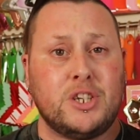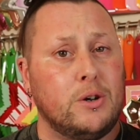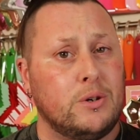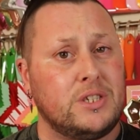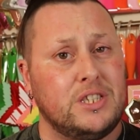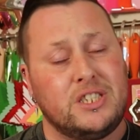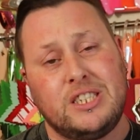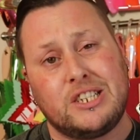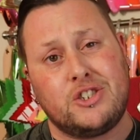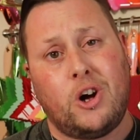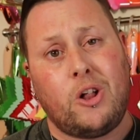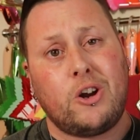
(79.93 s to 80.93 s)
So, so the
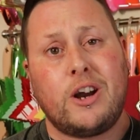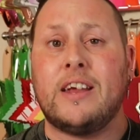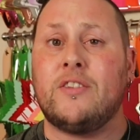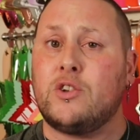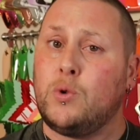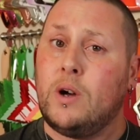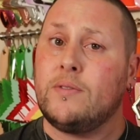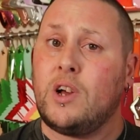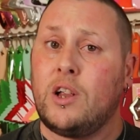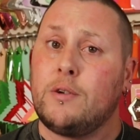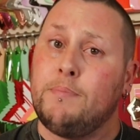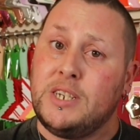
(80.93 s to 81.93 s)
$6 and the
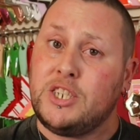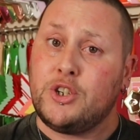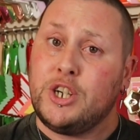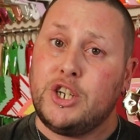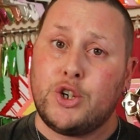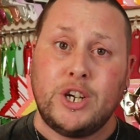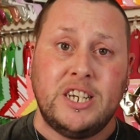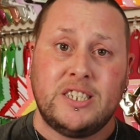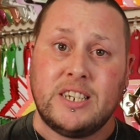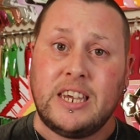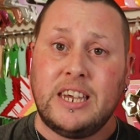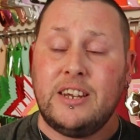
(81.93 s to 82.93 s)
$12 mystery
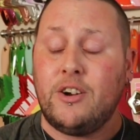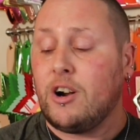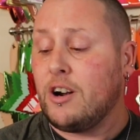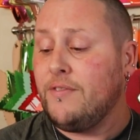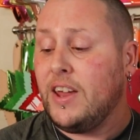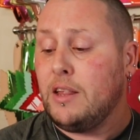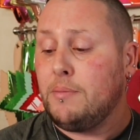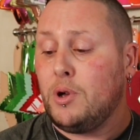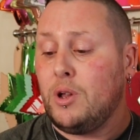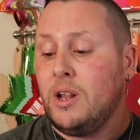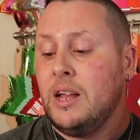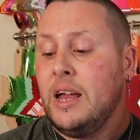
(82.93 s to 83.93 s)
treats again are
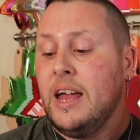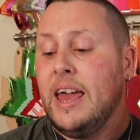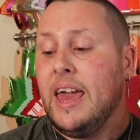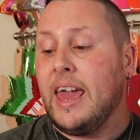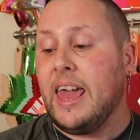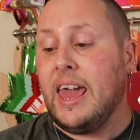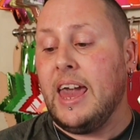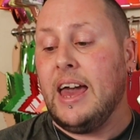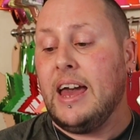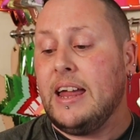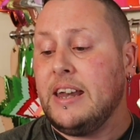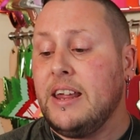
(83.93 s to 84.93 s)
available.
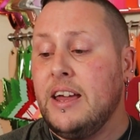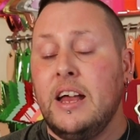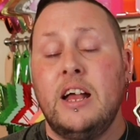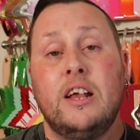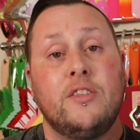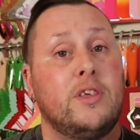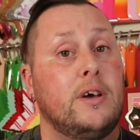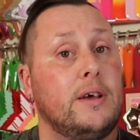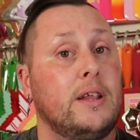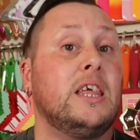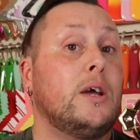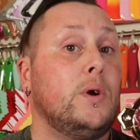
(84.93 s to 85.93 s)
And
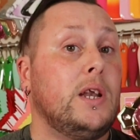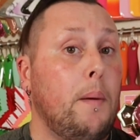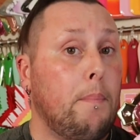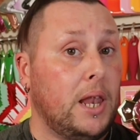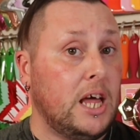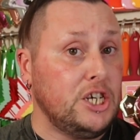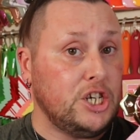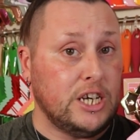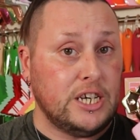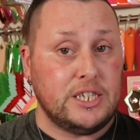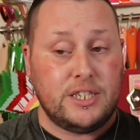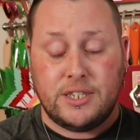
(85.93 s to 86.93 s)
the liquid
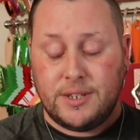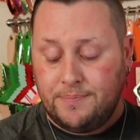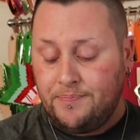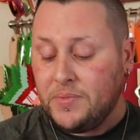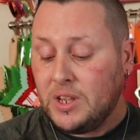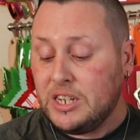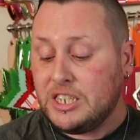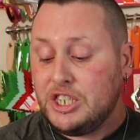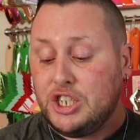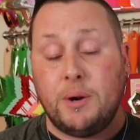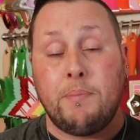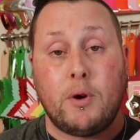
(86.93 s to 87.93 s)
blushes. Let's
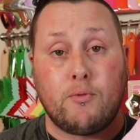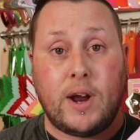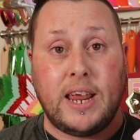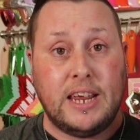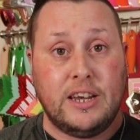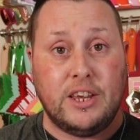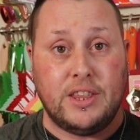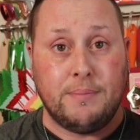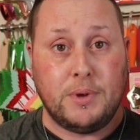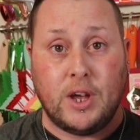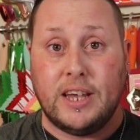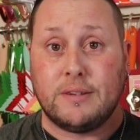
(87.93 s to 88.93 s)
jump right into
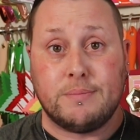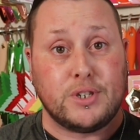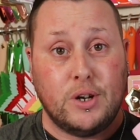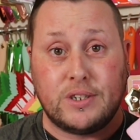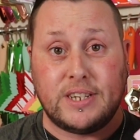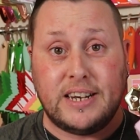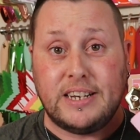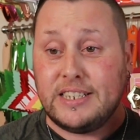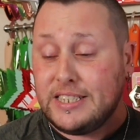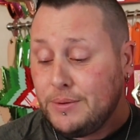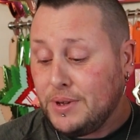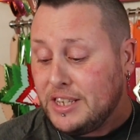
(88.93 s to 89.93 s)
them, you guys. I'm so excited
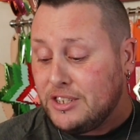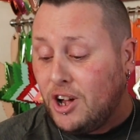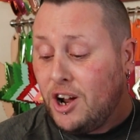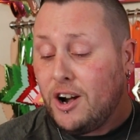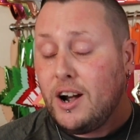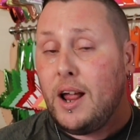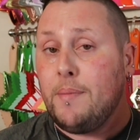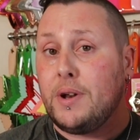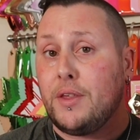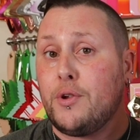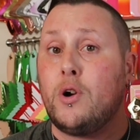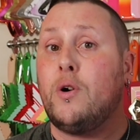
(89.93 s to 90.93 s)
to see what these are. I'm
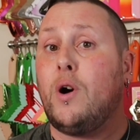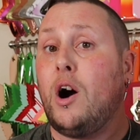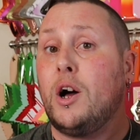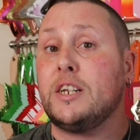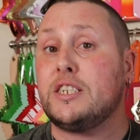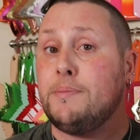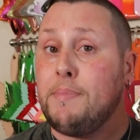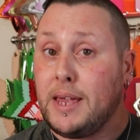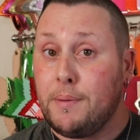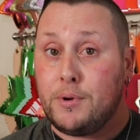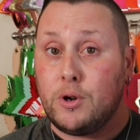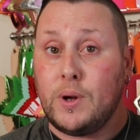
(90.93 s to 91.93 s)
going to throw on some
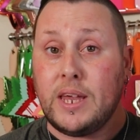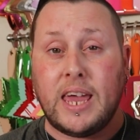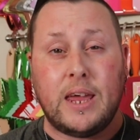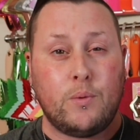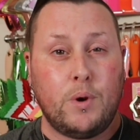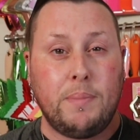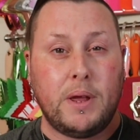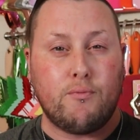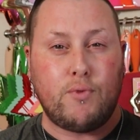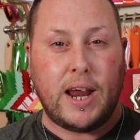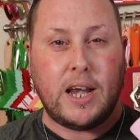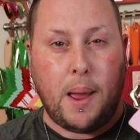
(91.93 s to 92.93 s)
makeup real quick and we'll be
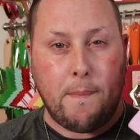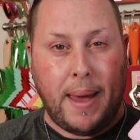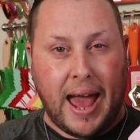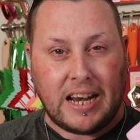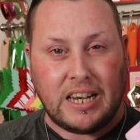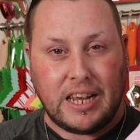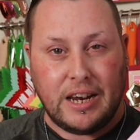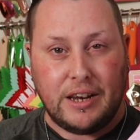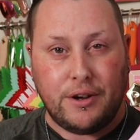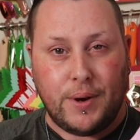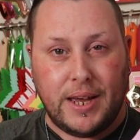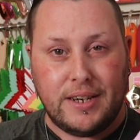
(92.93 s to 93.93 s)
right back to get
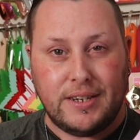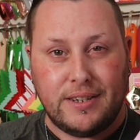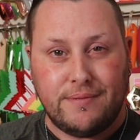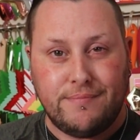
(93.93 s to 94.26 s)
into it.